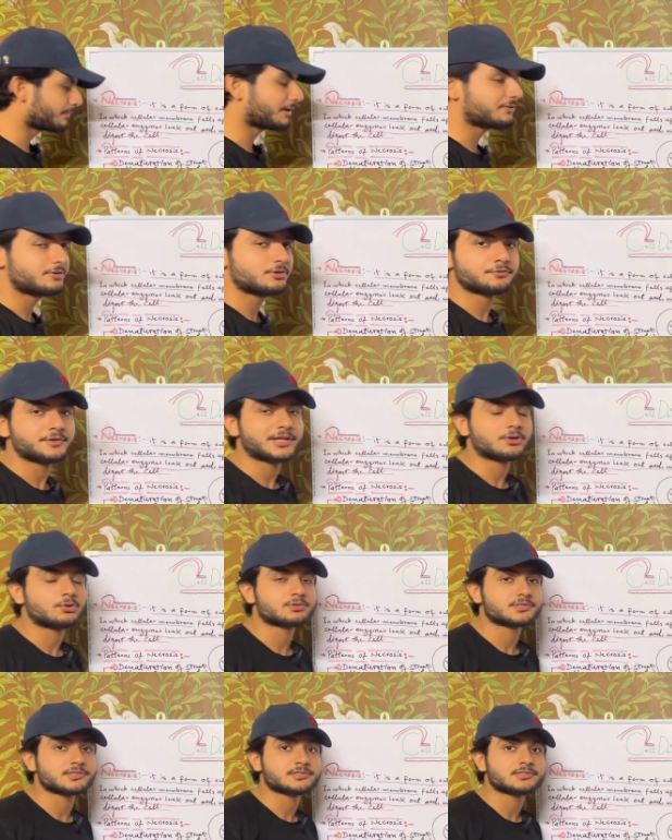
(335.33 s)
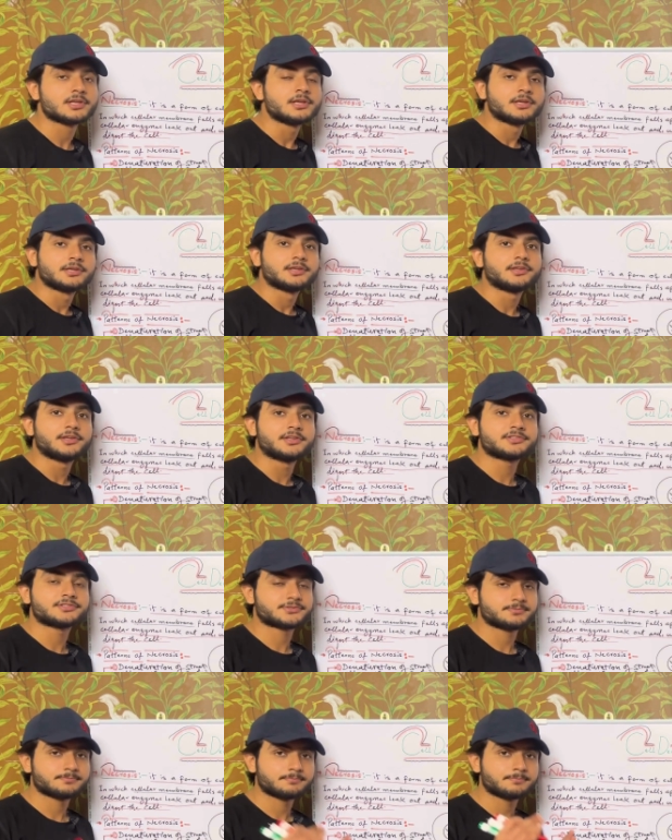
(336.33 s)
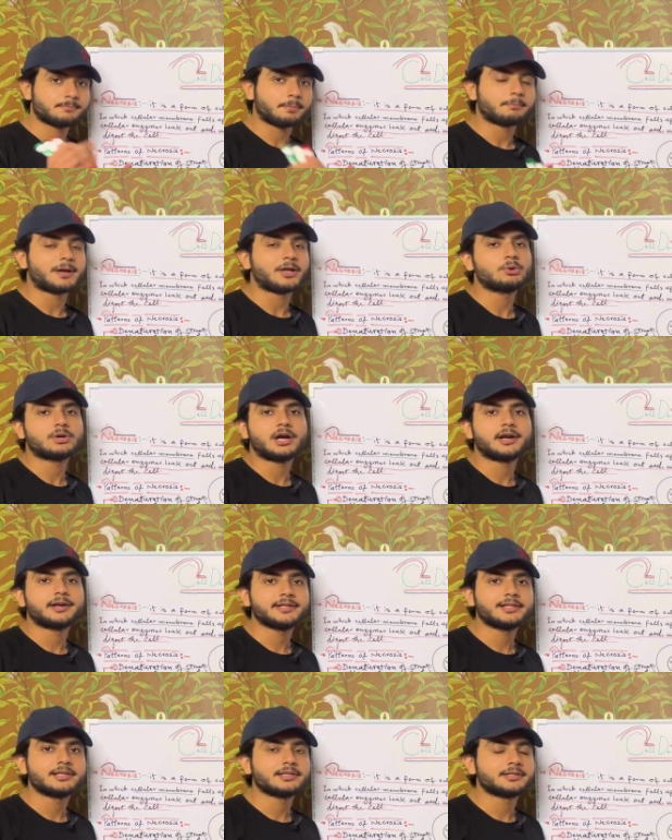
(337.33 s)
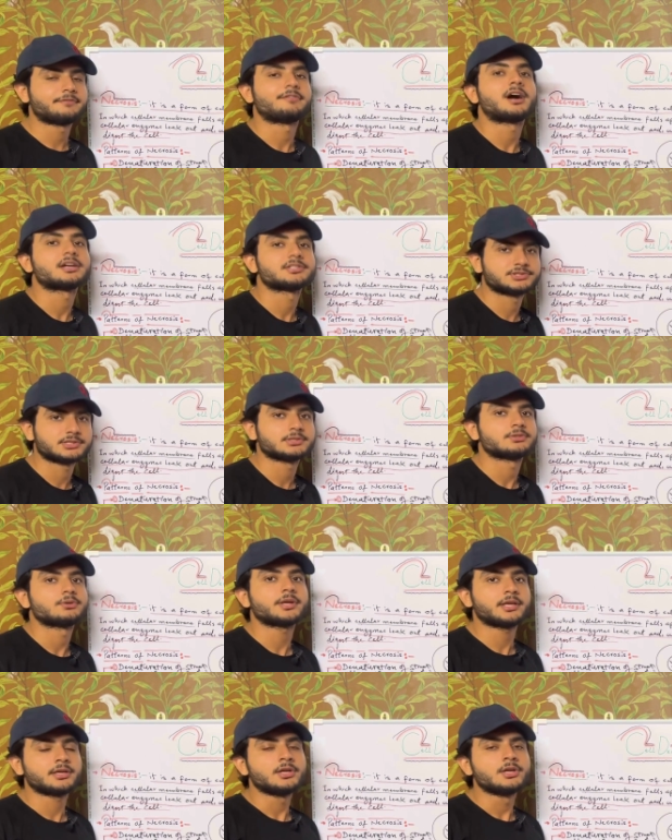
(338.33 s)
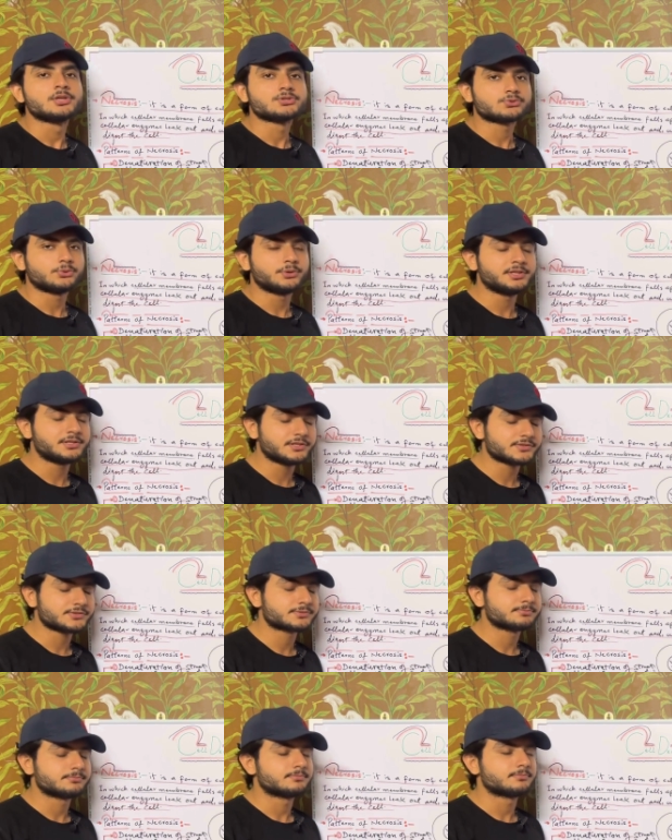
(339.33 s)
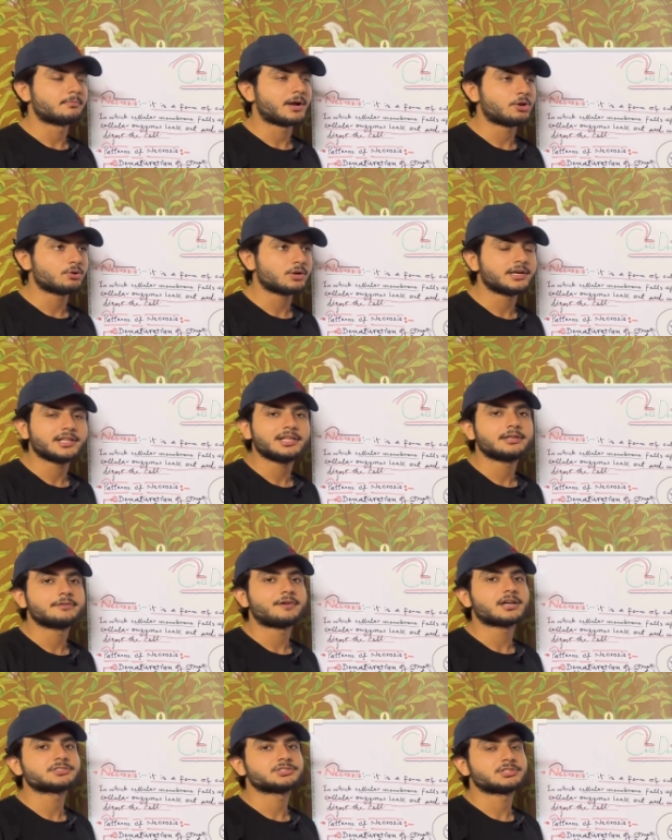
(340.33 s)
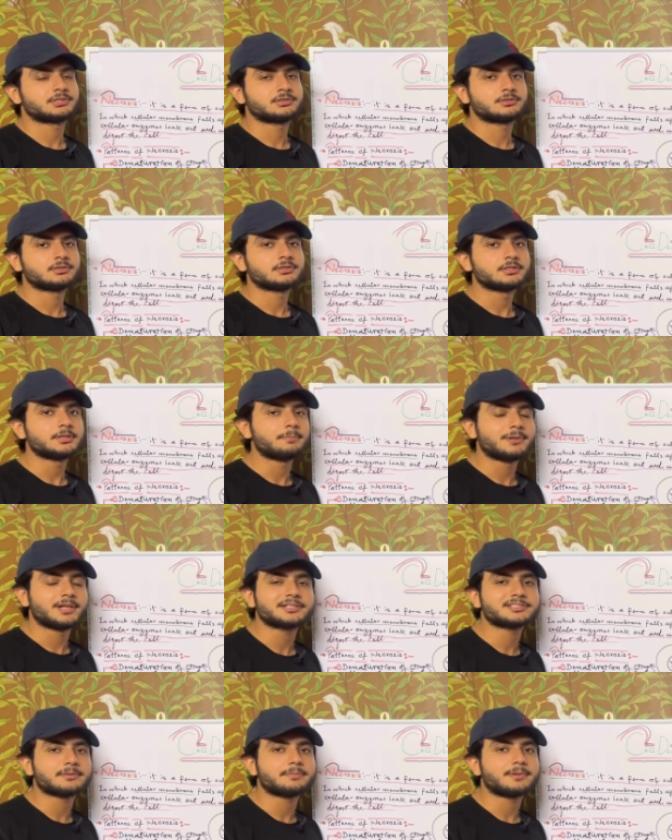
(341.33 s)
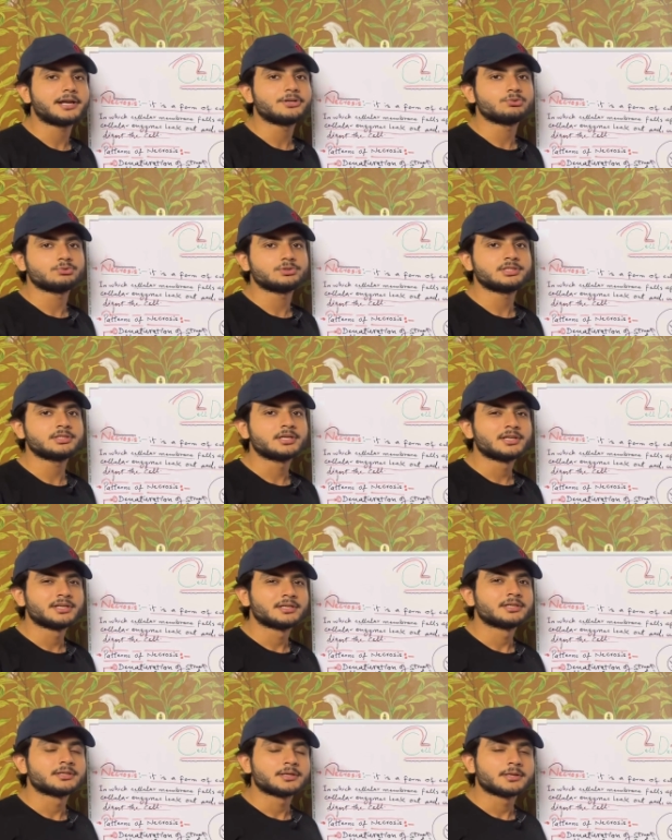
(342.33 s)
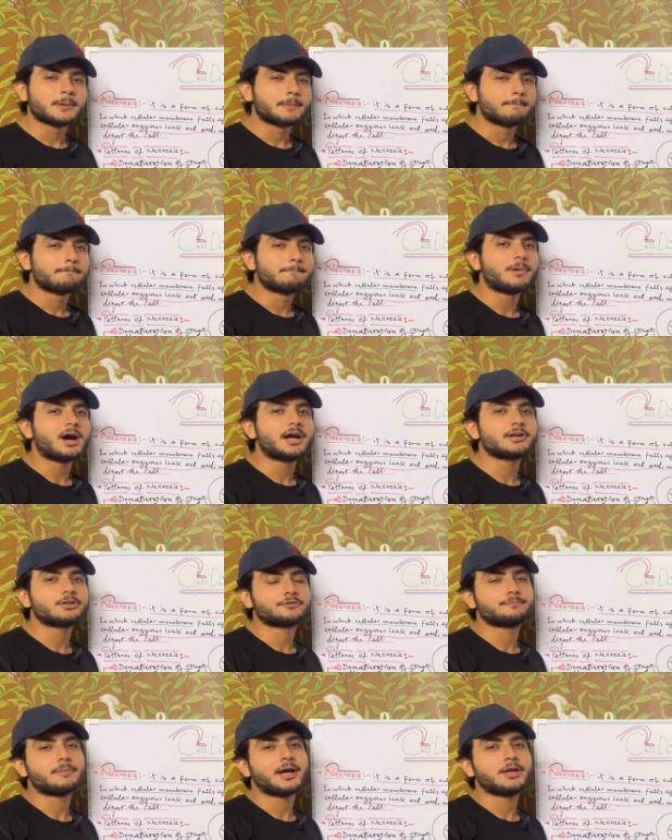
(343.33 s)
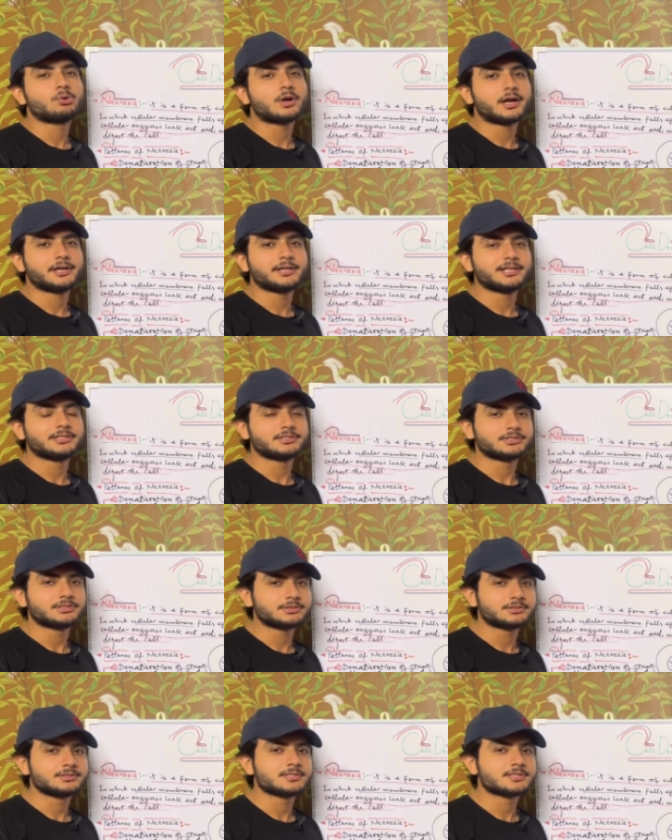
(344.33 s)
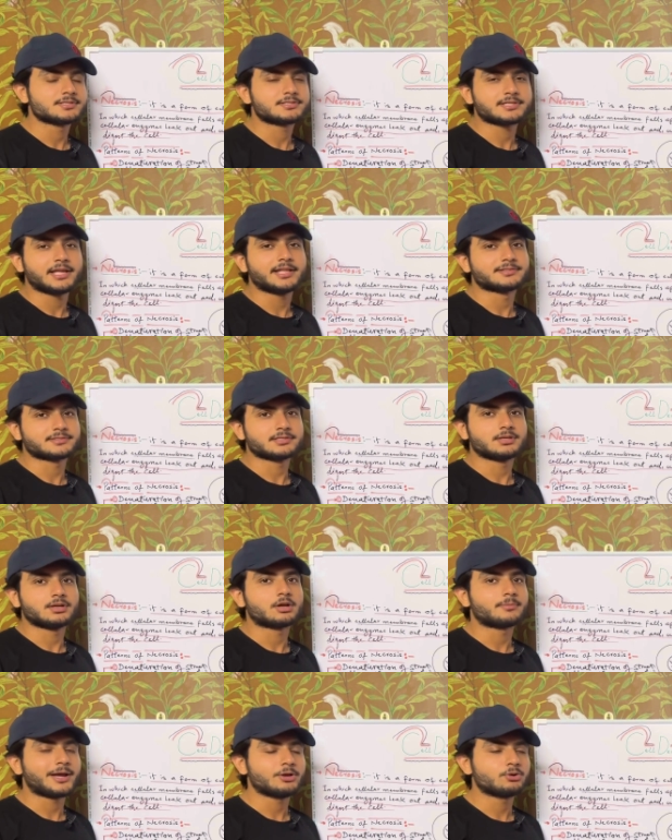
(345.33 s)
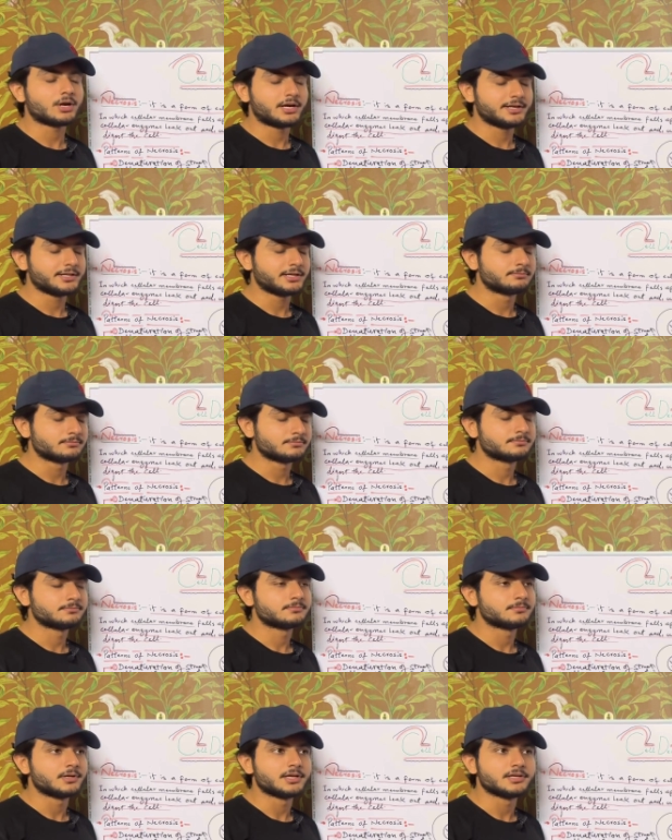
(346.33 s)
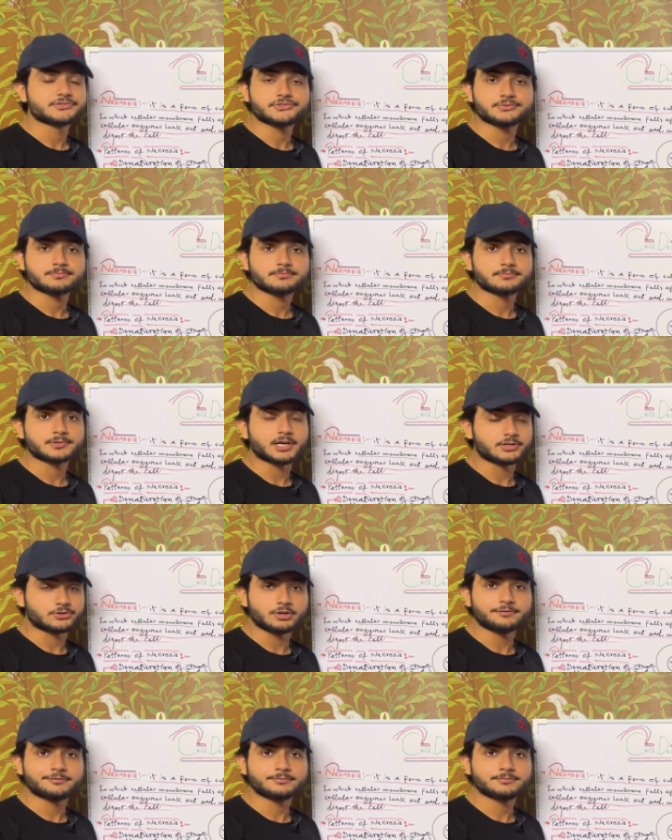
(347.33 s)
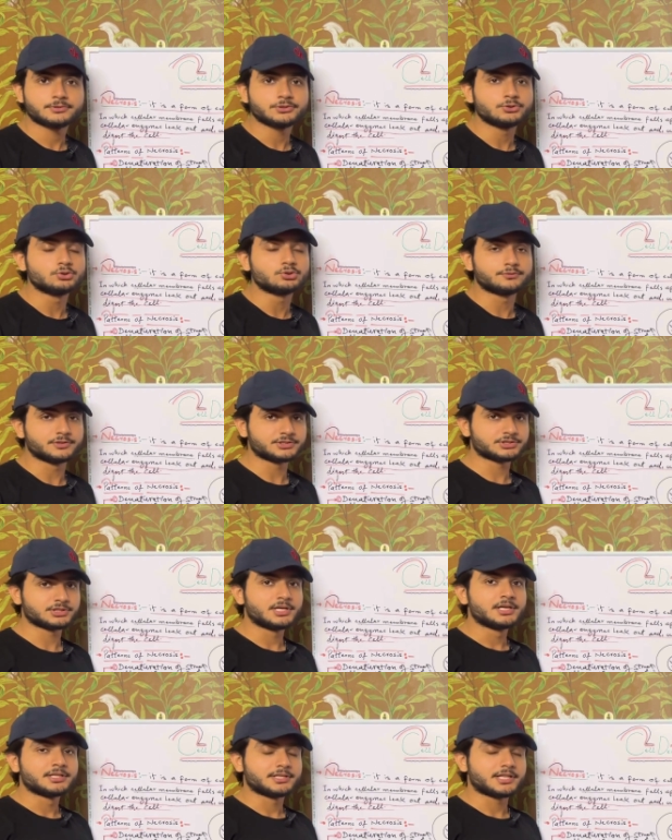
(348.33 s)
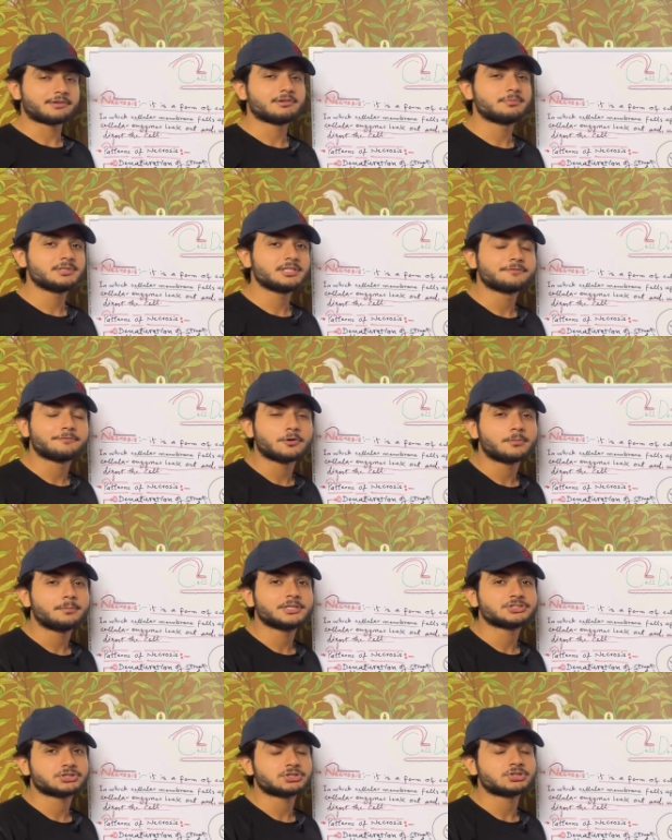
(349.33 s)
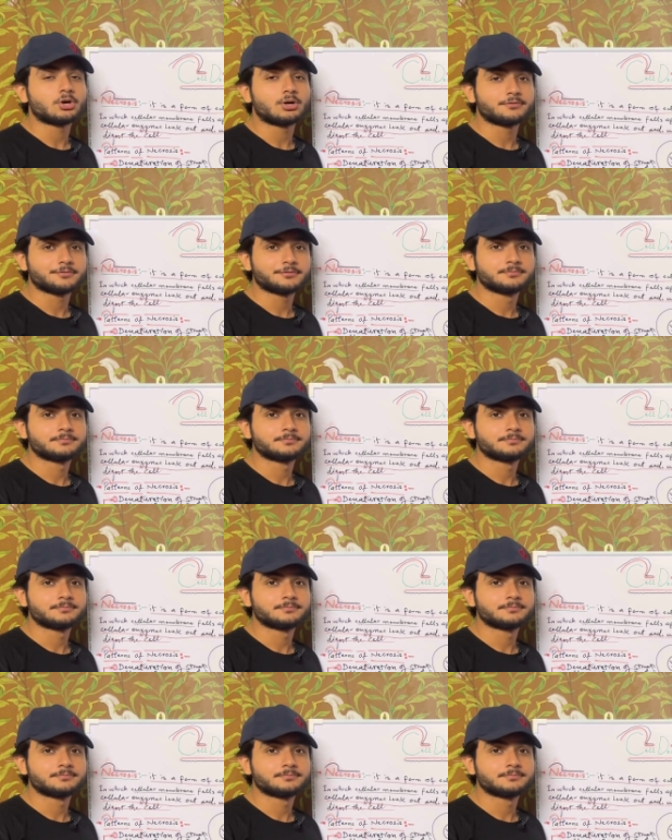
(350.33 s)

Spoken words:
pattern of necrosis is myocardial infarction. Okay, so in this myocardial infarction, the blood supply to the part of myocardial cells or myocardium is cut off, due to which there will be the formation of